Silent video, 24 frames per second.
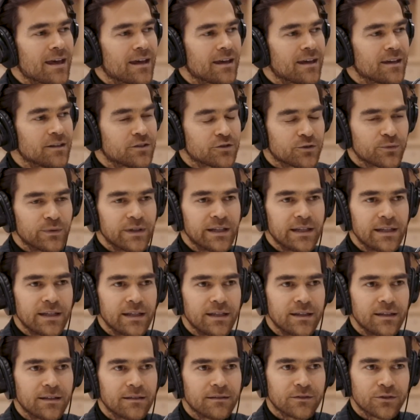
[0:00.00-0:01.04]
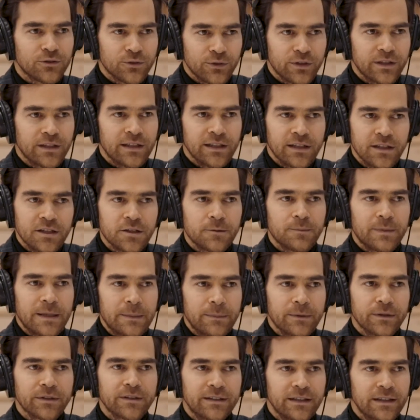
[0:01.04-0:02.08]
It's really to unleash
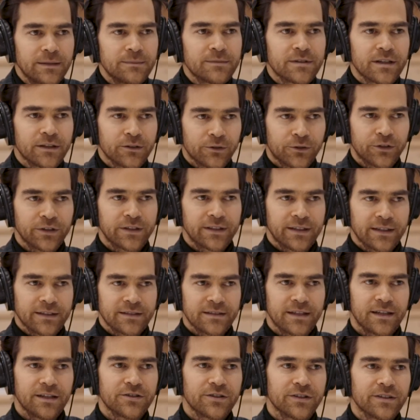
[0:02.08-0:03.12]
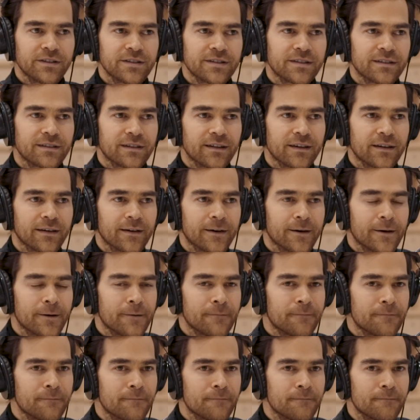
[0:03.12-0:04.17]
people, teams, and organizations.
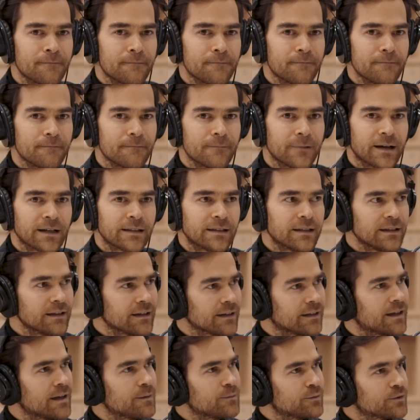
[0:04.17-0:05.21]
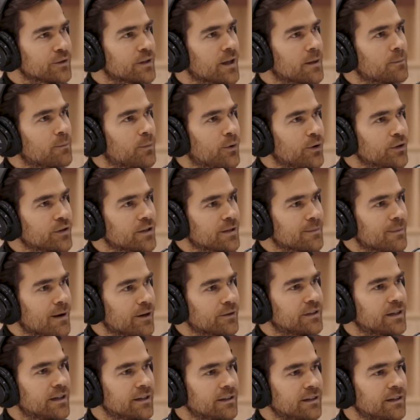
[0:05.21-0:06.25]
I think I came to that point
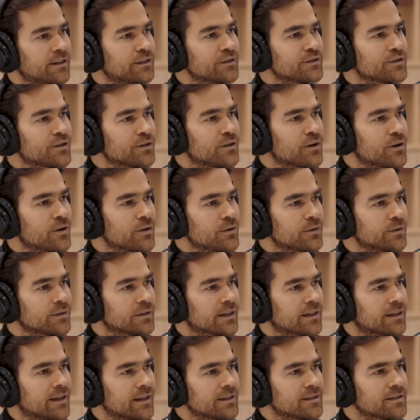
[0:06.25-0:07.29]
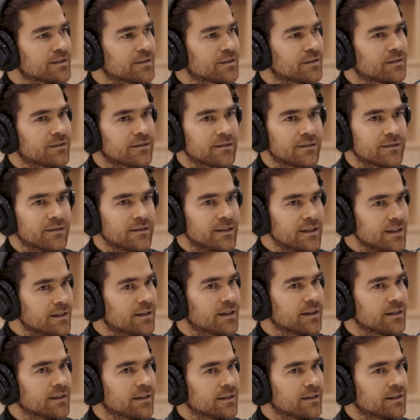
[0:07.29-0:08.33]
about 10 years ago, that's the
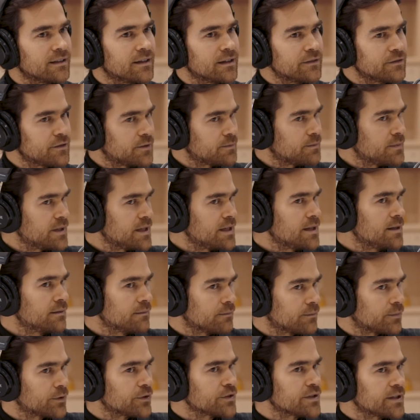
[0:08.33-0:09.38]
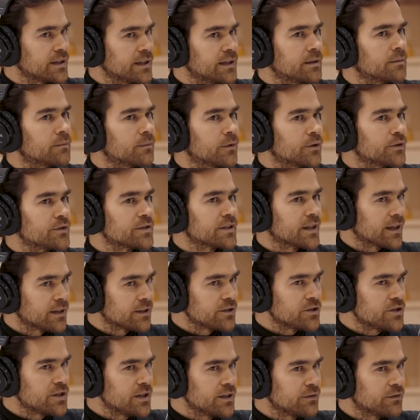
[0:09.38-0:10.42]
thing that gives me personally the most
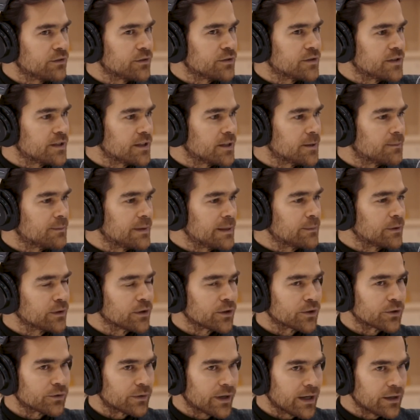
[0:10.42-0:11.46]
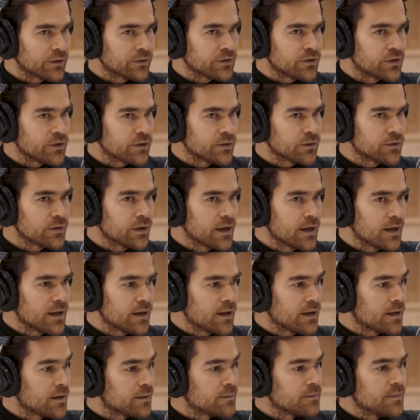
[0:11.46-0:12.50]
energy. If you see the people around you
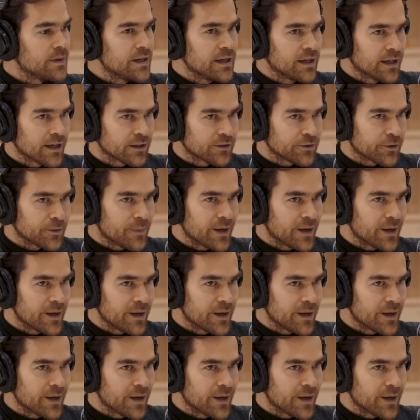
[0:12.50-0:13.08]
being at their